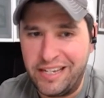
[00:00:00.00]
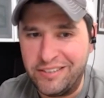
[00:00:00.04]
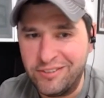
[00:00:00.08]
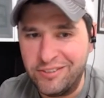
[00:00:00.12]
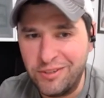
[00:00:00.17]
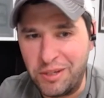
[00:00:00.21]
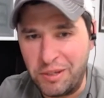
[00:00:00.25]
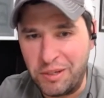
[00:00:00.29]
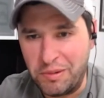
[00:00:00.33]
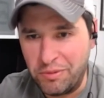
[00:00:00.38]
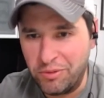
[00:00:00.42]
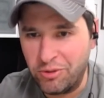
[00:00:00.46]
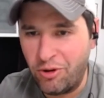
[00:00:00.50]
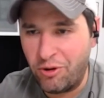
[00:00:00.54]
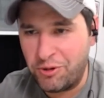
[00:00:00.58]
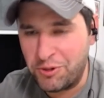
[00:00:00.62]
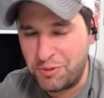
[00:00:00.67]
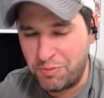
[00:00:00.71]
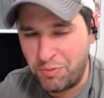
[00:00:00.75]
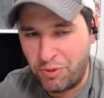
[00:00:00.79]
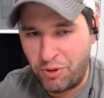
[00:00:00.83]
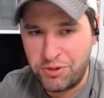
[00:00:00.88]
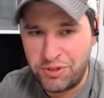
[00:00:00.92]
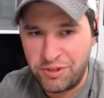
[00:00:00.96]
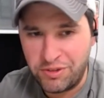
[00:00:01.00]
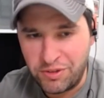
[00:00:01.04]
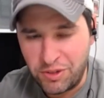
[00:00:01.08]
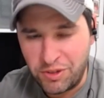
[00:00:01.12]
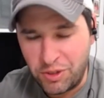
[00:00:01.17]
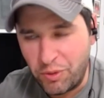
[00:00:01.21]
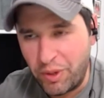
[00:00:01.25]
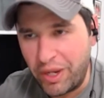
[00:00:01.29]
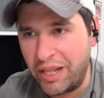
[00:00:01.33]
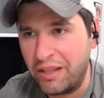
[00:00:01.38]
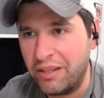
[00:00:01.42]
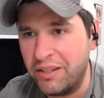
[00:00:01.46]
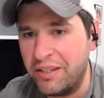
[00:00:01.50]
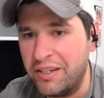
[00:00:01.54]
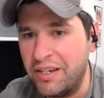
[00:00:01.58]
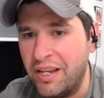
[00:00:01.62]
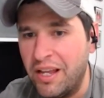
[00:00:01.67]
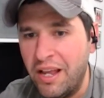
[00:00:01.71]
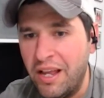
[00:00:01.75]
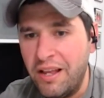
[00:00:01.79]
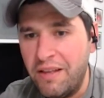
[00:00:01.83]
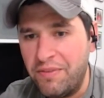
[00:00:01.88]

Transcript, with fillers: in, in large parts of New England.